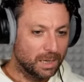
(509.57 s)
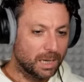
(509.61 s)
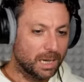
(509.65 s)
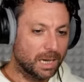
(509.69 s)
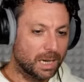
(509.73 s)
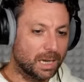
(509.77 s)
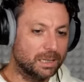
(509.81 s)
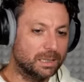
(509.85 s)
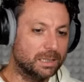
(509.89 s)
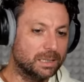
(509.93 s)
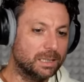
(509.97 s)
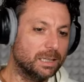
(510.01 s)

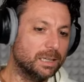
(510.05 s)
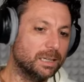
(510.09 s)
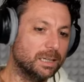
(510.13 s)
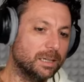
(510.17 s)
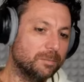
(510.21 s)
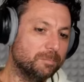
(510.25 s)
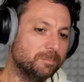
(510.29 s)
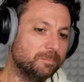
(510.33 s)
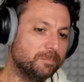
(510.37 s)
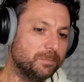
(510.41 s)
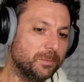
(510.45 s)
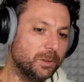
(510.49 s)
And,
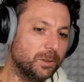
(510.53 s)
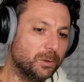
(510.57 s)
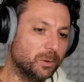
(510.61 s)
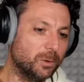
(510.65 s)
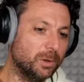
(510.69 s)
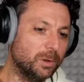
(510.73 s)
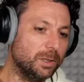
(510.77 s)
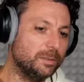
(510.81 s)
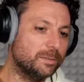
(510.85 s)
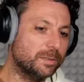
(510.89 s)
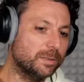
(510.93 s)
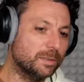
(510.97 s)

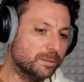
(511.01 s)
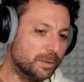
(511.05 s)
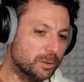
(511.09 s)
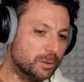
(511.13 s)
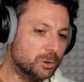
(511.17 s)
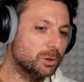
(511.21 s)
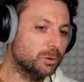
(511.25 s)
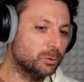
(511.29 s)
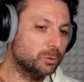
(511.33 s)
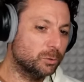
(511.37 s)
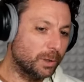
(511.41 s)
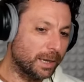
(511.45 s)
it's
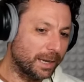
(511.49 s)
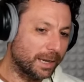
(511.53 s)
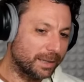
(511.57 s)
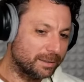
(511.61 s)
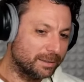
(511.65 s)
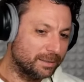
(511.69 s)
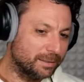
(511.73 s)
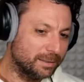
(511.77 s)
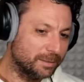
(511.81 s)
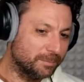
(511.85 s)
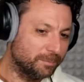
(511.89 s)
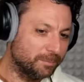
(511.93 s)
essential to
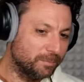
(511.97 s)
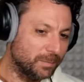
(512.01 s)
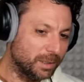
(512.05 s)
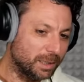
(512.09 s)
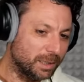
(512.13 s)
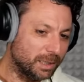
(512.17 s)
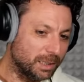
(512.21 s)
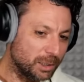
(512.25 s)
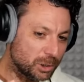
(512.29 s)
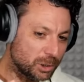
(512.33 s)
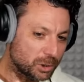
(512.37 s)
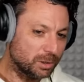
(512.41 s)
get the
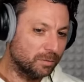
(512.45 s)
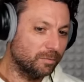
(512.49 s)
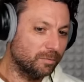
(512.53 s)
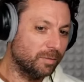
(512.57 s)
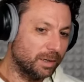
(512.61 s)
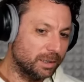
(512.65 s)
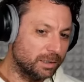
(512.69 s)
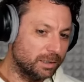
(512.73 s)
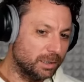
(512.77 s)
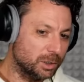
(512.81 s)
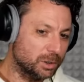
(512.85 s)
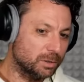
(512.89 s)
initial
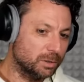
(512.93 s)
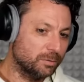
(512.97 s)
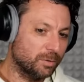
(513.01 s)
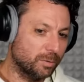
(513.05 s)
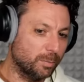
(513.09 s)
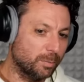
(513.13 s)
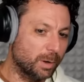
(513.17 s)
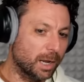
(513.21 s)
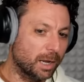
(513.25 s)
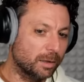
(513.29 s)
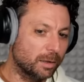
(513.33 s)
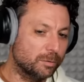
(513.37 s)
validation
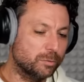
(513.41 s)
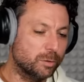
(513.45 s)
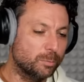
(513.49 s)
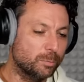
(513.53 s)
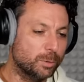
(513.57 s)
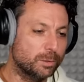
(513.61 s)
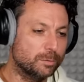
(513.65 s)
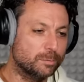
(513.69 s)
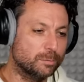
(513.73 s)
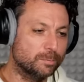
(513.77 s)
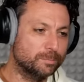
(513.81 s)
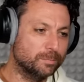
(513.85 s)
from
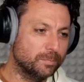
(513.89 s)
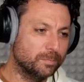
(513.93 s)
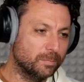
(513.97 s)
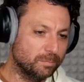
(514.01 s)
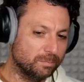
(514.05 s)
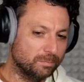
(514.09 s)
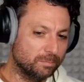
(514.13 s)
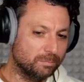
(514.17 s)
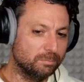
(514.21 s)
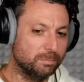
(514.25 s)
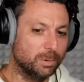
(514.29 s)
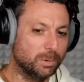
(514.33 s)
customers,
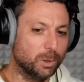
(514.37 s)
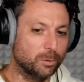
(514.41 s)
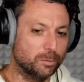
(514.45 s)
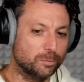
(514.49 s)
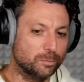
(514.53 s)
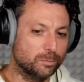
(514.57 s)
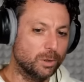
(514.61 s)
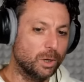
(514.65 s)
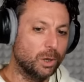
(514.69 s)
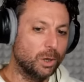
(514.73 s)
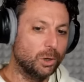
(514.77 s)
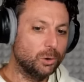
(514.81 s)

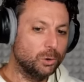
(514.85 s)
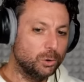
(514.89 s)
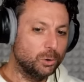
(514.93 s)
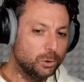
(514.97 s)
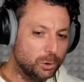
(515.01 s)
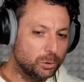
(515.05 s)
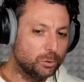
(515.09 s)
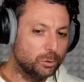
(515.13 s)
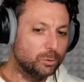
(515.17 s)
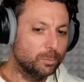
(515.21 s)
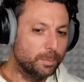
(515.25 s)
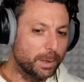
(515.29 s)
because you
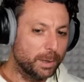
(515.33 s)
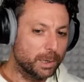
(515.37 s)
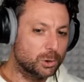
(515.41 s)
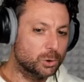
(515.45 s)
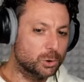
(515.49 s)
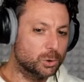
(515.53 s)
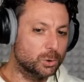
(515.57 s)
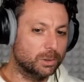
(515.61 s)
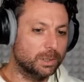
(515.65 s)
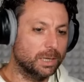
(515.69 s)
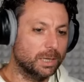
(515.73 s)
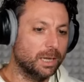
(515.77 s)
need to make
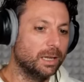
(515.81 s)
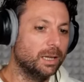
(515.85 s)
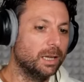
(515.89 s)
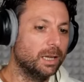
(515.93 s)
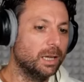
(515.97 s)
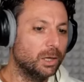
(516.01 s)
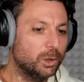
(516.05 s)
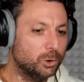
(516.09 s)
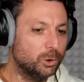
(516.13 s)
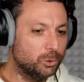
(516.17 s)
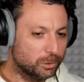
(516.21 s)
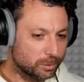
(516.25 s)
sure that
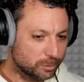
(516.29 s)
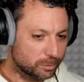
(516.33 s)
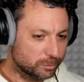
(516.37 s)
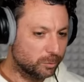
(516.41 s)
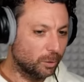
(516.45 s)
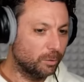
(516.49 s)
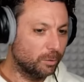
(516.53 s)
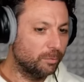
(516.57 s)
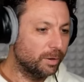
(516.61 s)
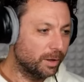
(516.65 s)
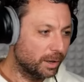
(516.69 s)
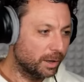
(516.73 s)
you're
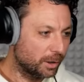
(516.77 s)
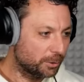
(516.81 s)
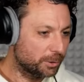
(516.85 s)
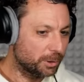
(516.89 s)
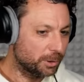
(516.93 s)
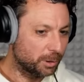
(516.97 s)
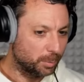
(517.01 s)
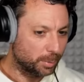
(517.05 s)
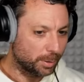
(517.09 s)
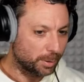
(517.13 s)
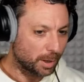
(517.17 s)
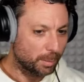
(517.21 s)
solving a
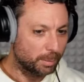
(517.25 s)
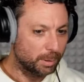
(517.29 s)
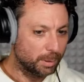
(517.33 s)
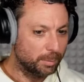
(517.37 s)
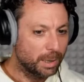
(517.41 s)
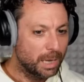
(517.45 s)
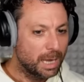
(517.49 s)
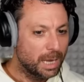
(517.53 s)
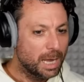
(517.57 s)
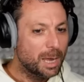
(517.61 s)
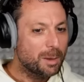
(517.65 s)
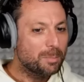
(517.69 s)
real problem.
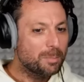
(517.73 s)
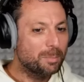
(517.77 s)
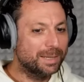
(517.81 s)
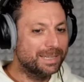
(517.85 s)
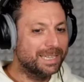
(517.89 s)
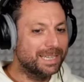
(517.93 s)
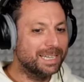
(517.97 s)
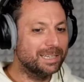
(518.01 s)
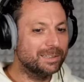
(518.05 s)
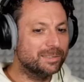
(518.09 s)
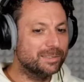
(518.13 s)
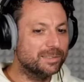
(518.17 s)
But
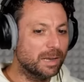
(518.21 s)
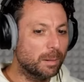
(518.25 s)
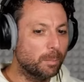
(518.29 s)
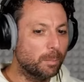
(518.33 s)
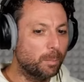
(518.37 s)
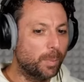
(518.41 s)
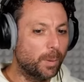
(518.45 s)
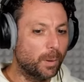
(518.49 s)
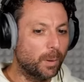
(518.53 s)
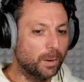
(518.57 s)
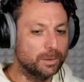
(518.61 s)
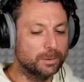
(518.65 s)
then at some
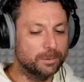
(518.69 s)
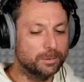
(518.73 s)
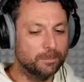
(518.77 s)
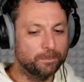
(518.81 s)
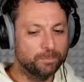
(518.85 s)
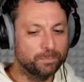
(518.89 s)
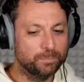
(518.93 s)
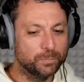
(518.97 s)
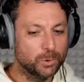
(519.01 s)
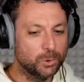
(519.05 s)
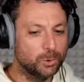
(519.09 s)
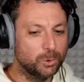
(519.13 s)
point,
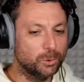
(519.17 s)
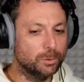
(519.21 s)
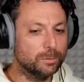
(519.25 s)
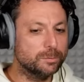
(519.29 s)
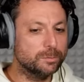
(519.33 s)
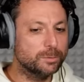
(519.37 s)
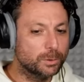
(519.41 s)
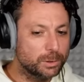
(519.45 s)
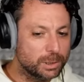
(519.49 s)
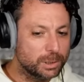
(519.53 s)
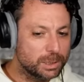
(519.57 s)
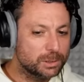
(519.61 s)
you
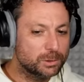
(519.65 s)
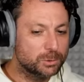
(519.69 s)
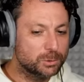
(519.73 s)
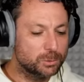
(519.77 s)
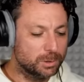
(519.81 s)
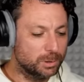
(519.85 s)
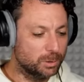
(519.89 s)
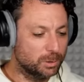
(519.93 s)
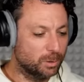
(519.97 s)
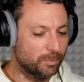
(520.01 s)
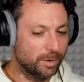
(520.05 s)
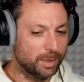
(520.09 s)
also need
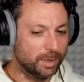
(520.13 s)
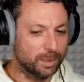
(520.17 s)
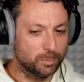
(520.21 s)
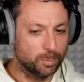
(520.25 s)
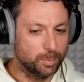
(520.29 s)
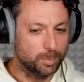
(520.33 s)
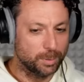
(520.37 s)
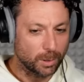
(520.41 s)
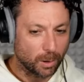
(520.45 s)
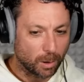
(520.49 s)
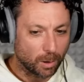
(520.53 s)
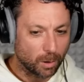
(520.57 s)
to innovate
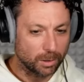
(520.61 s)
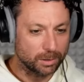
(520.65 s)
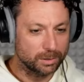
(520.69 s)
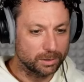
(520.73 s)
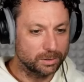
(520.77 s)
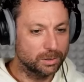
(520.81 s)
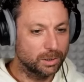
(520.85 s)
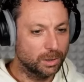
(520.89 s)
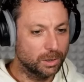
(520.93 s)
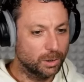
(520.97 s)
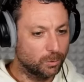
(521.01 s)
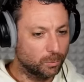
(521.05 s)

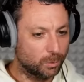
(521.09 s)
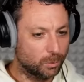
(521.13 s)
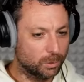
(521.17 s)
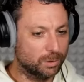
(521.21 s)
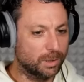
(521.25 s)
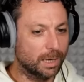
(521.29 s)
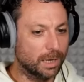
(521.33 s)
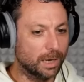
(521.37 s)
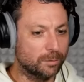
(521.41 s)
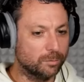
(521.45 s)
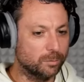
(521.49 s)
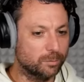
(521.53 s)
beyond
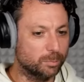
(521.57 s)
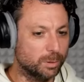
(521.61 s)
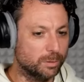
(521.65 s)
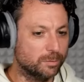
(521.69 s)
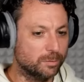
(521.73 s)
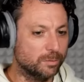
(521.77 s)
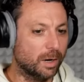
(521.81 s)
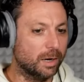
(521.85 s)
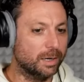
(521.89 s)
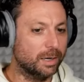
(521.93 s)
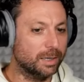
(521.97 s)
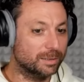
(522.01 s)
what
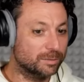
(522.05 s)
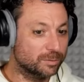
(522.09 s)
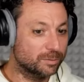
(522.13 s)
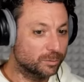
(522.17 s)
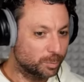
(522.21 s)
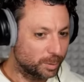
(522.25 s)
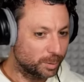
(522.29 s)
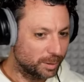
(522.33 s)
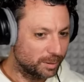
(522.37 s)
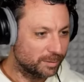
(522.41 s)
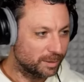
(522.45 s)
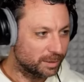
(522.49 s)
customers are
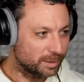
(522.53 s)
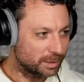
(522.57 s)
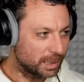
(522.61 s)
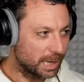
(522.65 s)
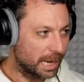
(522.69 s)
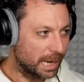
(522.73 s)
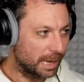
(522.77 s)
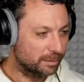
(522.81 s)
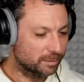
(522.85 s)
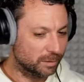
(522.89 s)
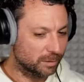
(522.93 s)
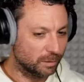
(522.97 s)
explicitly
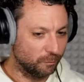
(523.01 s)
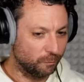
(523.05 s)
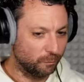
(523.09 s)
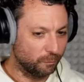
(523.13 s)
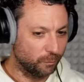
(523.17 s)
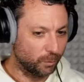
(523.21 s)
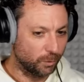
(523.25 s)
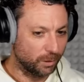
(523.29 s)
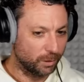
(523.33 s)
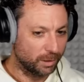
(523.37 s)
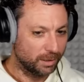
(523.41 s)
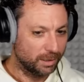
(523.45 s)
asking
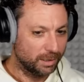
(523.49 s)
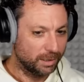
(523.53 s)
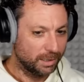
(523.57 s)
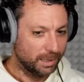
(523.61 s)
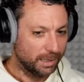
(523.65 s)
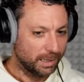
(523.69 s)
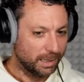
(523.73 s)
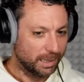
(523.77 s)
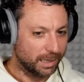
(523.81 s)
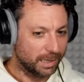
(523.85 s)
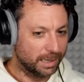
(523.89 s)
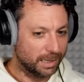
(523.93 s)
for.
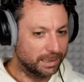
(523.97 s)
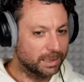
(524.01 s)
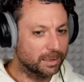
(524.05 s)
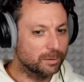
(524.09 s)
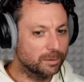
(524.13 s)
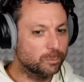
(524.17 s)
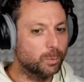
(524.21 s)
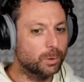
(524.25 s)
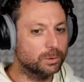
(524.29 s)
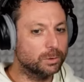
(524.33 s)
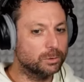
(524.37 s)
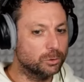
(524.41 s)
And
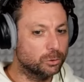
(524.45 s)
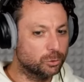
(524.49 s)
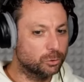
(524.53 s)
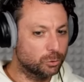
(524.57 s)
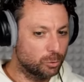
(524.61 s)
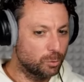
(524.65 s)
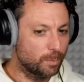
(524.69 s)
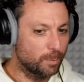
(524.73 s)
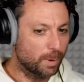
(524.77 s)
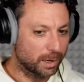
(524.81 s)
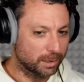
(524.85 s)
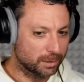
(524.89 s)
that's where the
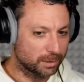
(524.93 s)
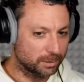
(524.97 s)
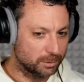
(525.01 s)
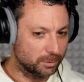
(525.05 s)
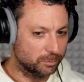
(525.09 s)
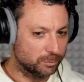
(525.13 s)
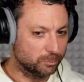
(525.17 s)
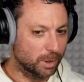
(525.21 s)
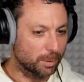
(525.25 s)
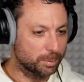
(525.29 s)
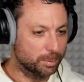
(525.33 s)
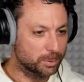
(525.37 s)
true market
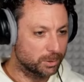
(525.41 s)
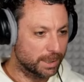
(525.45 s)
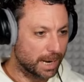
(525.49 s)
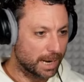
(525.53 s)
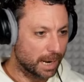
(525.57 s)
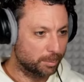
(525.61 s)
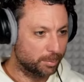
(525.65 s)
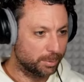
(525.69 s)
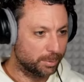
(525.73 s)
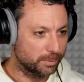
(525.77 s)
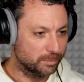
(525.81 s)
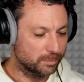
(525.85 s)
disruption
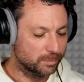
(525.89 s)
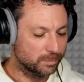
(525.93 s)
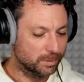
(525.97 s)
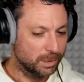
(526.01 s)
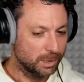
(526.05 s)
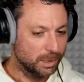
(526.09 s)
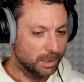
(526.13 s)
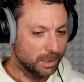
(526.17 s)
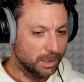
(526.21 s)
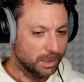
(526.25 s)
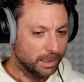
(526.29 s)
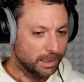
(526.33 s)
happens.
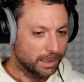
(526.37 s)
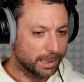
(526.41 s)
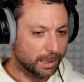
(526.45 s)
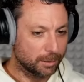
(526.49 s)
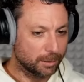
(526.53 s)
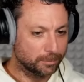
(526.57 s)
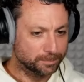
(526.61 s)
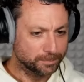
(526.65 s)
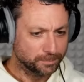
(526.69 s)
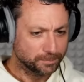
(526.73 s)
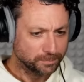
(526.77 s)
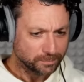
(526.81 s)

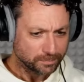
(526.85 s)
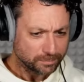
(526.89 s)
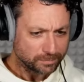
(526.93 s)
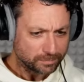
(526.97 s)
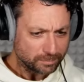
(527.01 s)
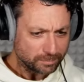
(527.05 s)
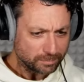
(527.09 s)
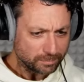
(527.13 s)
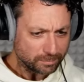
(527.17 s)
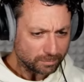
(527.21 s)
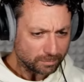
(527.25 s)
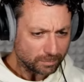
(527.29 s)
Now,
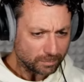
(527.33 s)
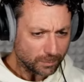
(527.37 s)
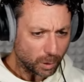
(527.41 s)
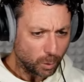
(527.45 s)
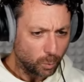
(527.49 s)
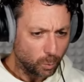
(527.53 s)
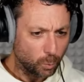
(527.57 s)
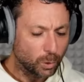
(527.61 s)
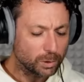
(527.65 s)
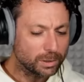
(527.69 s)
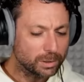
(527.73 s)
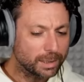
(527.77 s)

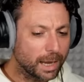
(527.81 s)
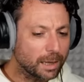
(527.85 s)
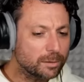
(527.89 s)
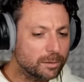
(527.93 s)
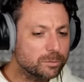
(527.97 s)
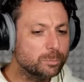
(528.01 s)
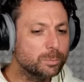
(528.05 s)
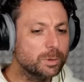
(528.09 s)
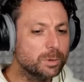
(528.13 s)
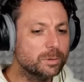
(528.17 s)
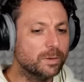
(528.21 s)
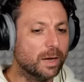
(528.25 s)
what
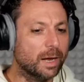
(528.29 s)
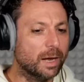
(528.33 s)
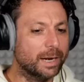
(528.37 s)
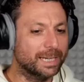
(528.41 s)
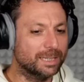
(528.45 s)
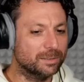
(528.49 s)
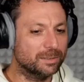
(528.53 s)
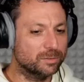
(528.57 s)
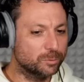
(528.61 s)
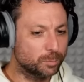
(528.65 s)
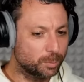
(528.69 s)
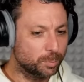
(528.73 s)
customers are
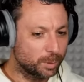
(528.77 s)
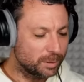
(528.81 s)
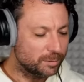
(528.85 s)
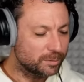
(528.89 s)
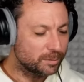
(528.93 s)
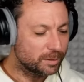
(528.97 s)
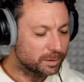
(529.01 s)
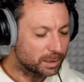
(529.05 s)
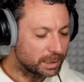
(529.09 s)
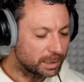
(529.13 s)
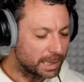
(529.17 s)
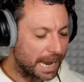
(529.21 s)

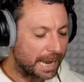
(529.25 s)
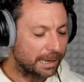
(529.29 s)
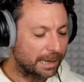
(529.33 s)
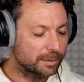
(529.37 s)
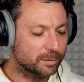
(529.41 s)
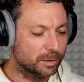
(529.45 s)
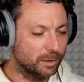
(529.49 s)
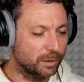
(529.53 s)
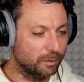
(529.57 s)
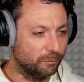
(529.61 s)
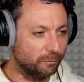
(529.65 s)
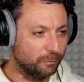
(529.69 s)
explicitly
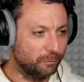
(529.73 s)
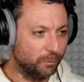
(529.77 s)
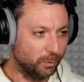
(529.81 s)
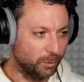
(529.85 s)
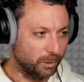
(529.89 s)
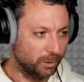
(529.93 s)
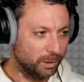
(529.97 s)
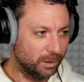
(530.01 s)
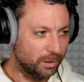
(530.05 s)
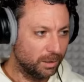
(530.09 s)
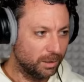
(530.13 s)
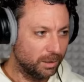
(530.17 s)
asking
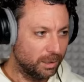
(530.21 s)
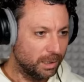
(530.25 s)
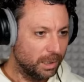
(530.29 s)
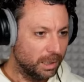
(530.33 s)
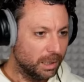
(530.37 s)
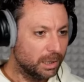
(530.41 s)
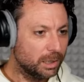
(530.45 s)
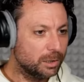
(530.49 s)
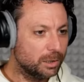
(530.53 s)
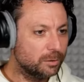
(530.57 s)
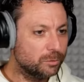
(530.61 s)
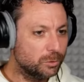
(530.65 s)
for
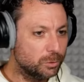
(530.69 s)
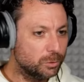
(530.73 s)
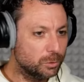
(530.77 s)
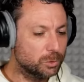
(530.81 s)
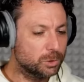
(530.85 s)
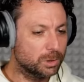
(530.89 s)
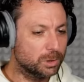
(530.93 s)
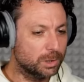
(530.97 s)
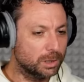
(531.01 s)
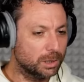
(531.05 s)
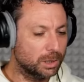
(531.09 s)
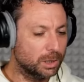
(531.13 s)
is
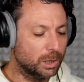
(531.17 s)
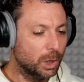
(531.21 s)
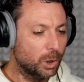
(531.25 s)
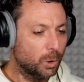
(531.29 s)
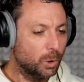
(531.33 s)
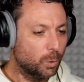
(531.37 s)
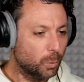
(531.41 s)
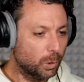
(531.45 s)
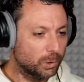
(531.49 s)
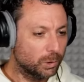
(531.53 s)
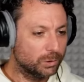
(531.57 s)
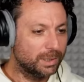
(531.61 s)
usually
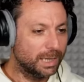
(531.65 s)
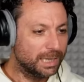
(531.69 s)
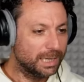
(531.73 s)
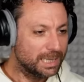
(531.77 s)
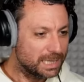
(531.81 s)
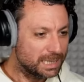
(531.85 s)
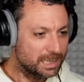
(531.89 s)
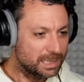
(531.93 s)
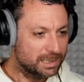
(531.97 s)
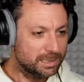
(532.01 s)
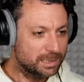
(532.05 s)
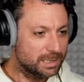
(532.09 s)
what they
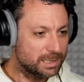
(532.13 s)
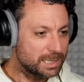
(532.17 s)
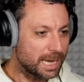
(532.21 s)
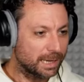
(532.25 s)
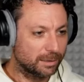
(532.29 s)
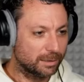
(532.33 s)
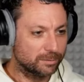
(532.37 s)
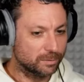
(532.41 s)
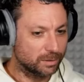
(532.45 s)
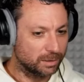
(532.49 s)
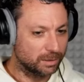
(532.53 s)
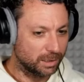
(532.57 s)
needed
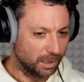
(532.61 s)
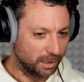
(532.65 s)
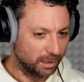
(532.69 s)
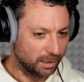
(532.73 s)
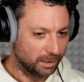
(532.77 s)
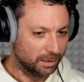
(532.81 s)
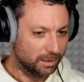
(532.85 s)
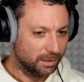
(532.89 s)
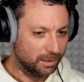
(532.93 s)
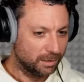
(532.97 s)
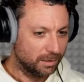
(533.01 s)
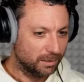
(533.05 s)
yesterday,
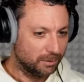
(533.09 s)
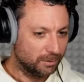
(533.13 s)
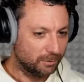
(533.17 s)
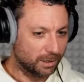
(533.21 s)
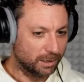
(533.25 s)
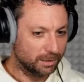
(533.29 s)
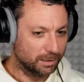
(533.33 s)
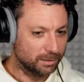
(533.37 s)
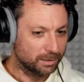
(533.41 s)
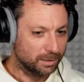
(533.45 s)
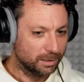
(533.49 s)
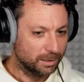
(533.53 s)

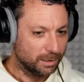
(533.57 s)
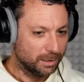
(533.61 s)
right?